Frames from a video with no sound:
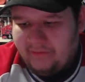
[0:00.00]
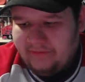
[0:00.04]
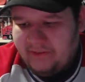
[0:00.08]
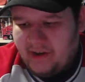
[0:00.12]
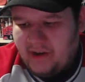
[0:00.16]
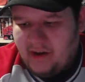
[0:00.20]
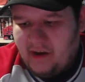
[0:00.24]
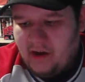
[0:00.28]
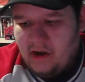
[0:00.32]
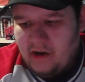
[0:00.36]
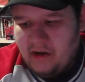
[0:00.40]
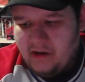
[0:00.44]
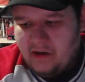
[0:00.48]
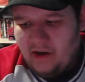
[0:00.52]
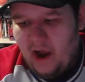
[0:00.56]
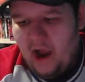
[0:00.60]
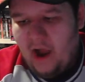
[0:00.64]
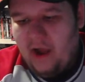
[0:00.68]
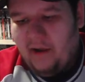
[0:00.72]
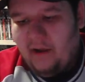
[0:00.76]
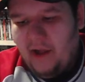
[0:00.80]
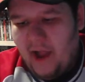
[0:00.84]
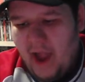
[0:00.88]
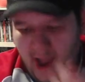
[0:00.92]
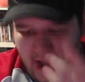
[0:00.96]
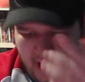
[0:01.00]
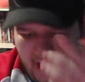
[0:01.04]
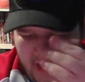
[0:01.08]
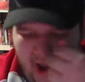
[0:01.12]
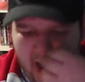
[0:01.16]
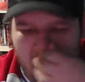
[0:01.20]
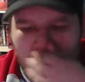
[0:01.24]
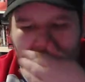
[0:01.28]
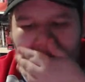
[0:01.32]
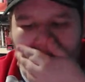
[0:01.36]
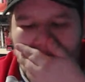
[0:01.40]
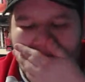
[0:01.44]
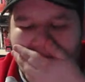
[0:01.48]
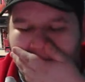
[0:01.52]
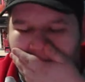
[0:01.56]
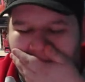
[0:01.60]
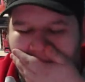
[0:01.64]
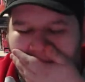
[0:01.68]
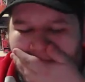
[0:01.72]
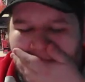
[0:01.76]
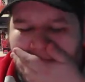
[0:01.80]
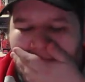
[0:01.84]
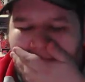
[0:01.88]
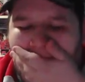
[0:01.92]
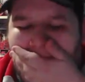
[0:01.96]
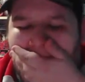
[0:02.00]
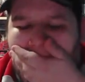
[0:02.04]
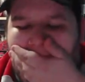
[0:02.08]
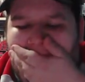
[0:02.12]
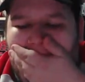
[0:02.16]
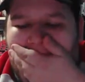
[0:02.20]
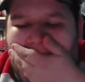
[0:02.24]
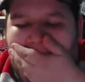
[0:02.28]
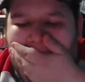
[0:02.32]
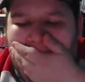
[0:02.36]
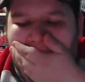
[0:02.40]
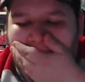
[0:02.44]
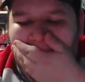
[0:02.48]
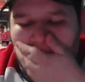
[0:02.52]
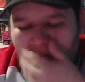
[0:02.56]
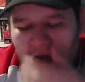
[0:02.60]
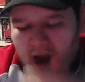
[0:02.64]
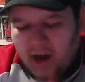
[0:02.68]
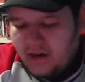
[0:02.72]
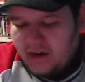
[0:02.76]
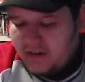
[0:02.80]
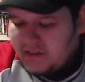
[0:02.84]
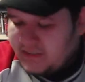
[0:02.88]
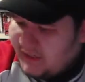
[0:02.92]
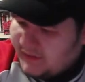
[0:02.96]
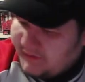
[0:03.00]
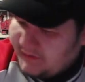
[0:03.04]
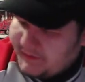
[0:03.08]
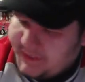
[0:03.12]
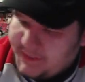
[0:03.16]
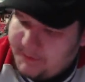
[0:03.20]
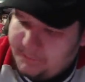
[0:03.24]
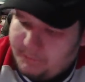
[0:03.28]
and Kucherov. Salty,